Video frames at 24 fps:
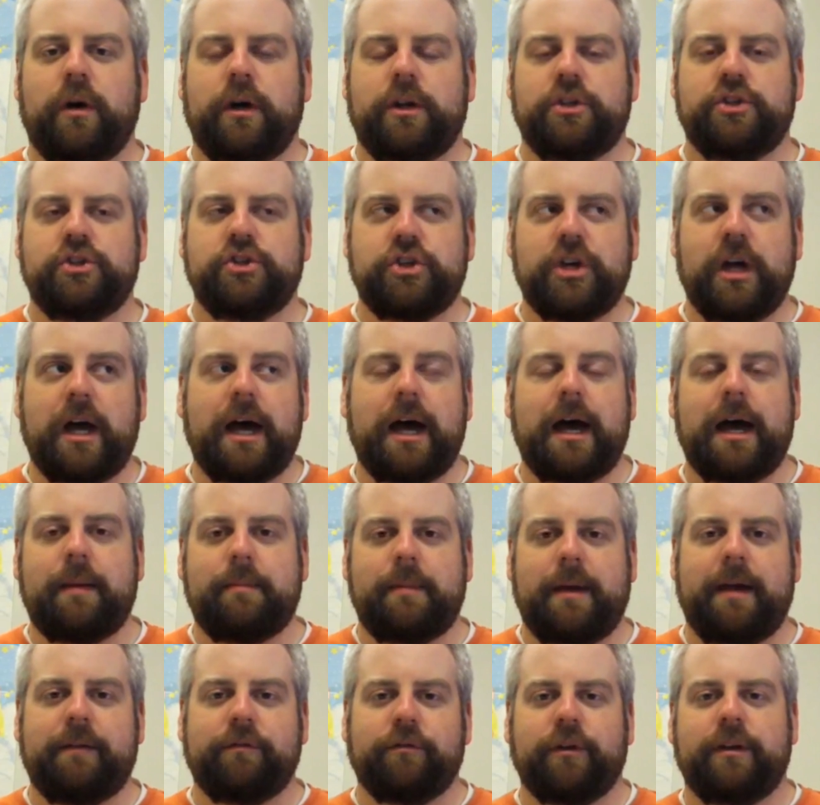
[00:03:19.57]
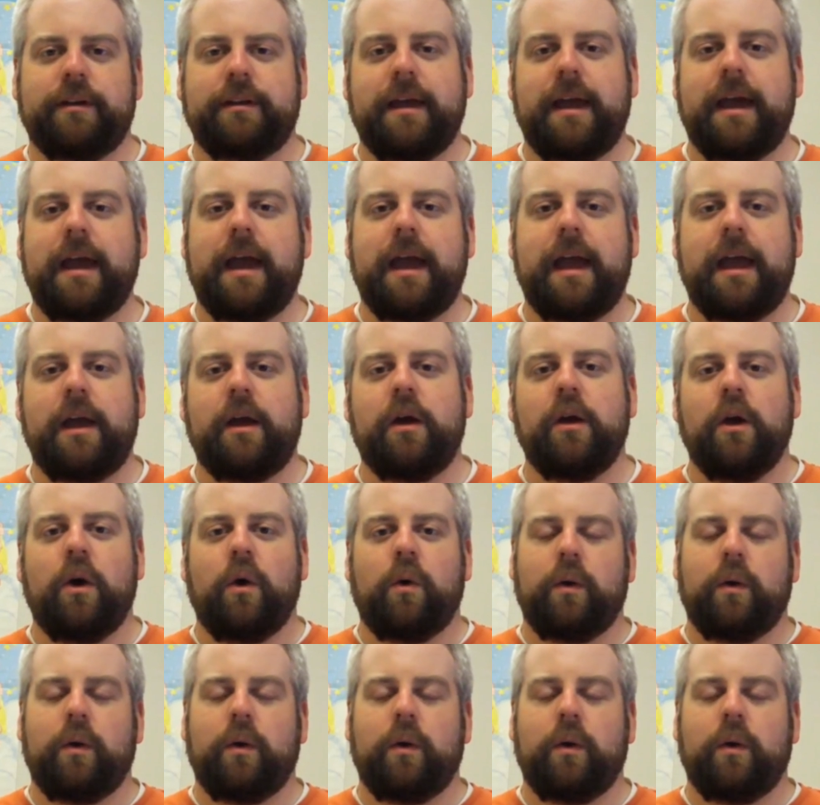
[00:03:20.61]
a job every day